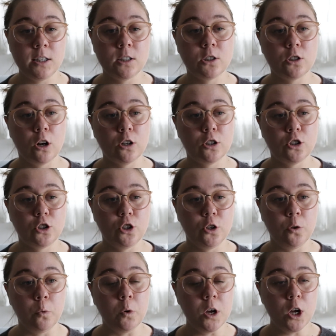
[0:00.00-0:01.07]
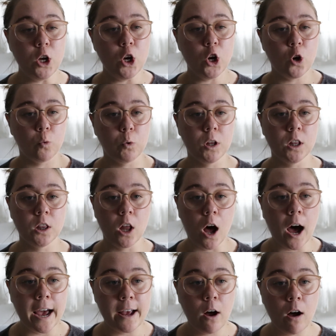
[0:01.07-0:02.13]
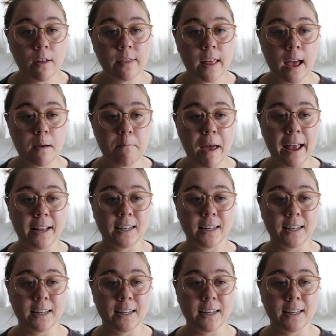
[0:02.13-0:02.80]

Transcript: starts to rely on them